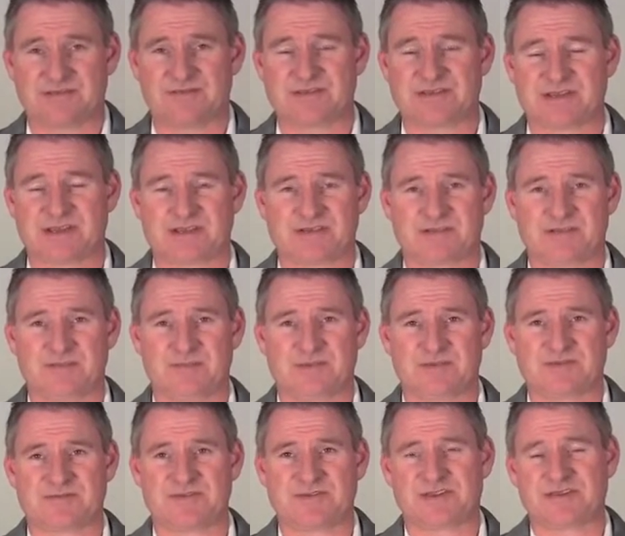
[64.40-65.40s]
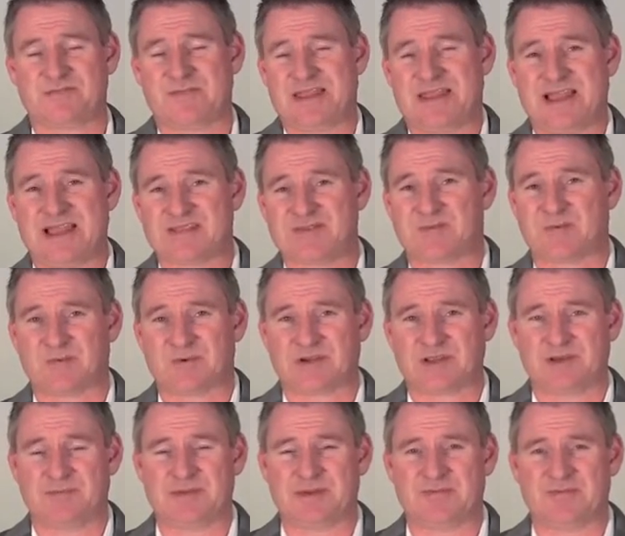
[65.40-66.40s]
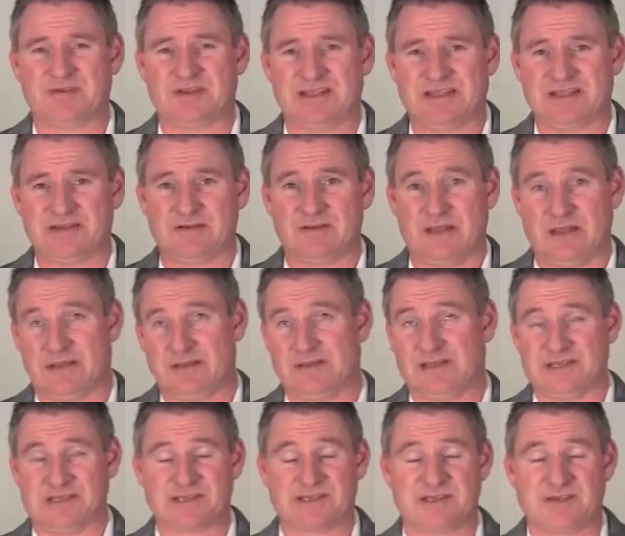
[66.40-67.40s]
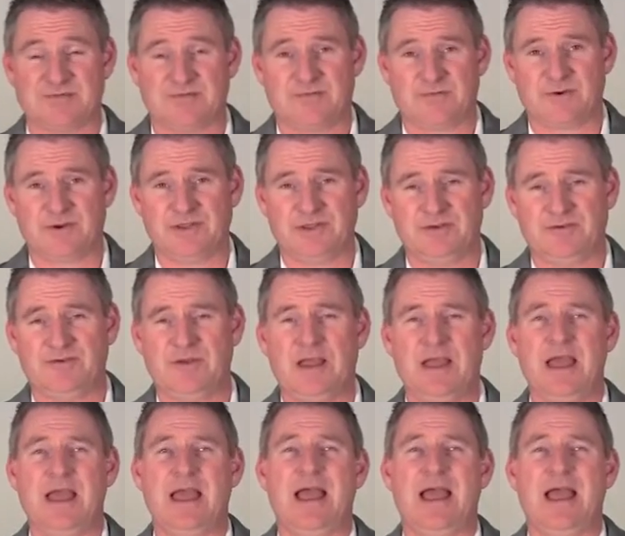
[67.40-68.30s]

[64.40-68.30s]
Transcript: of a sexually abused victim, and that's what we're going to be listing for you.